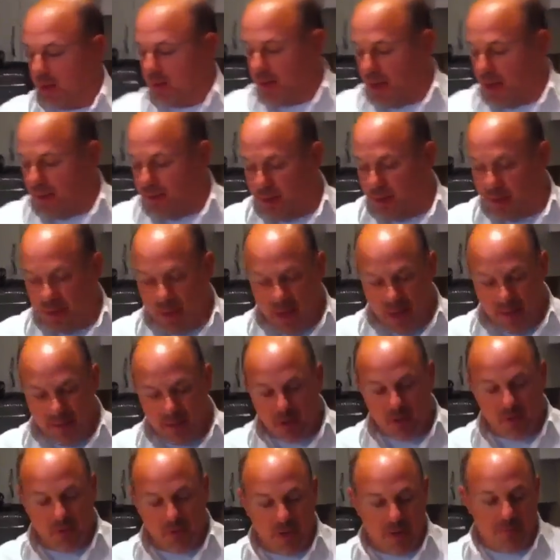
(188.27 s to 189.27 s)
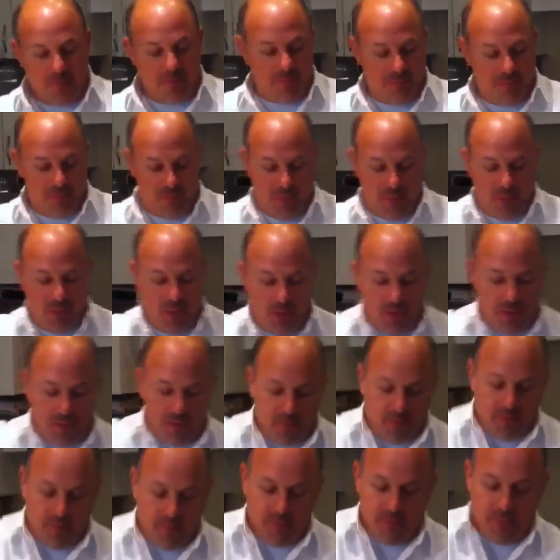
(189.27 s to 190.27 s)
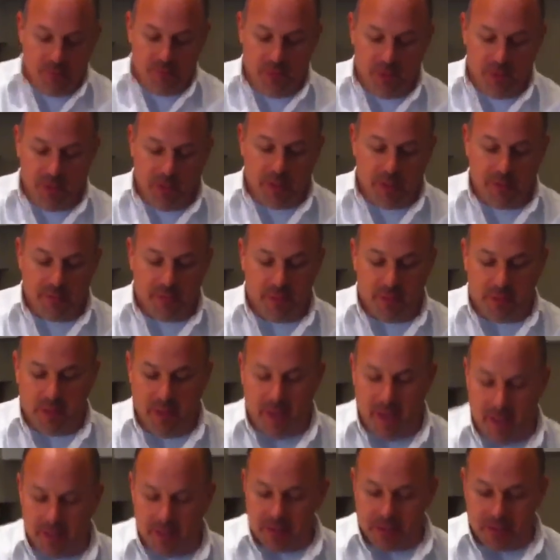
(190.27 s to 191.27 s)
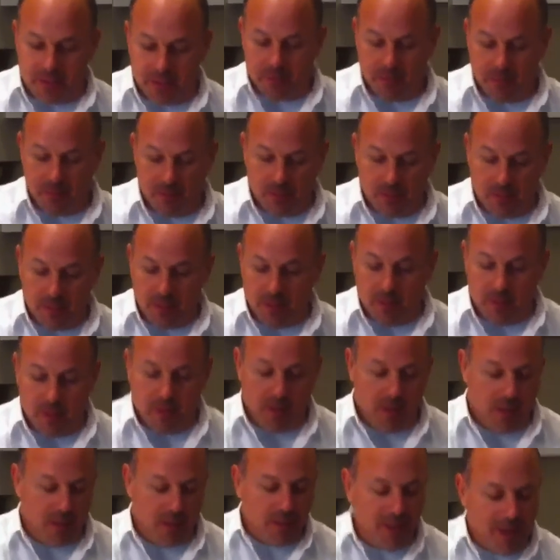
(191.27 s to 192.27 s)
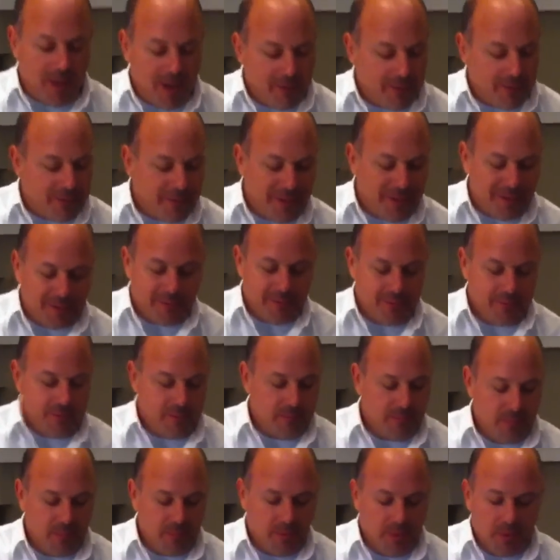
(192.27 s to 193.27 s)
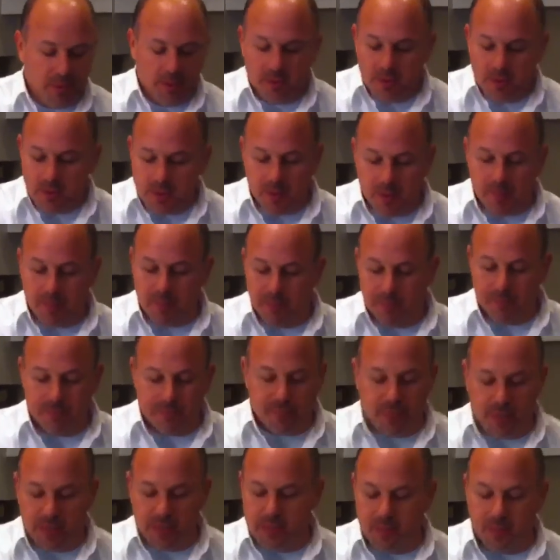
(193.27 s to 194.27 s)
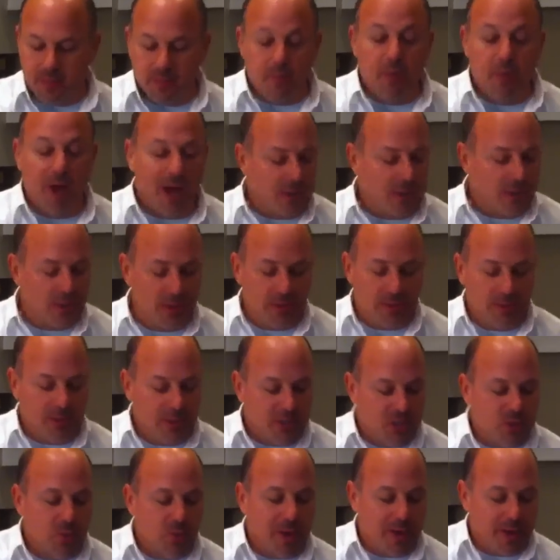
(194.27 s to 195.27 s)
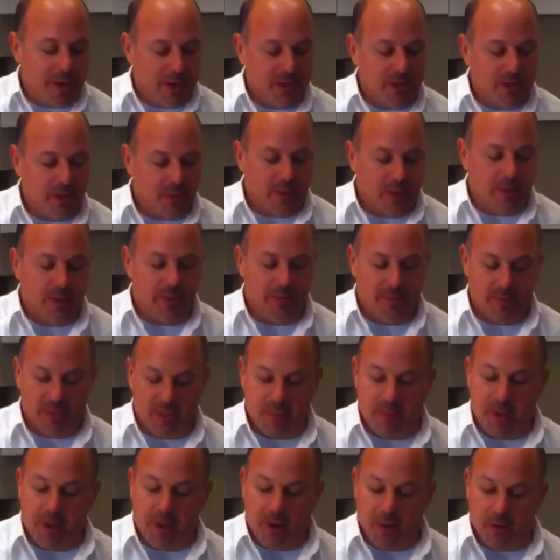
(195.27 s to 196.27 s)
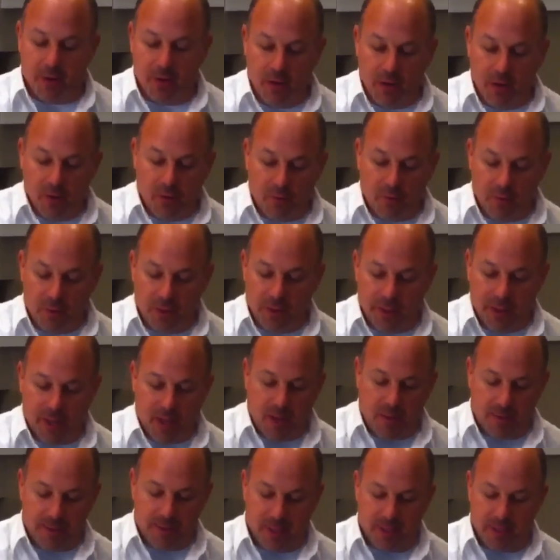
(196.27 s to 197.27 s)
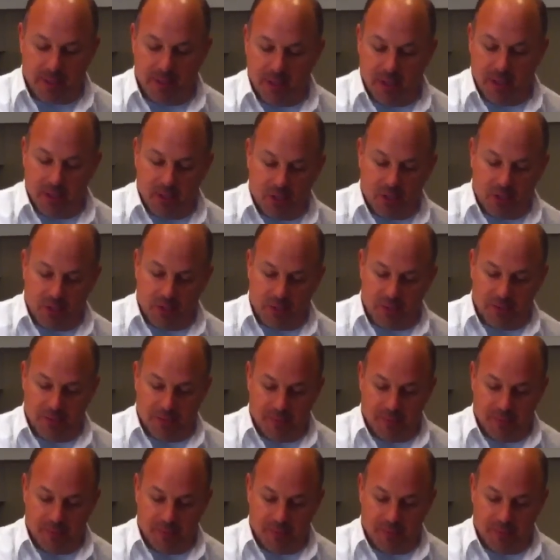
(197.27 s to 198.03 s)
I love it. And the heavy cream really, really adds a lot of, brings actually the sweetness to it of the tomato really helps out the dish.